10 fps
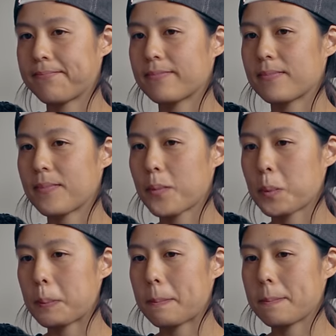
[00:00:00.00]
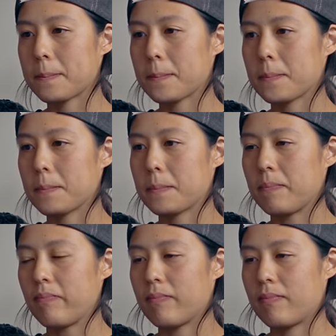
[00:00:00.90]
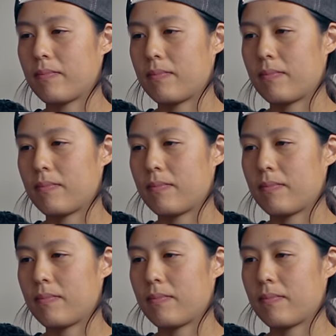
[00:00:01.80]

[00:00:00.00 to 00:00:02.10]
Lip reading: Nobody speaks.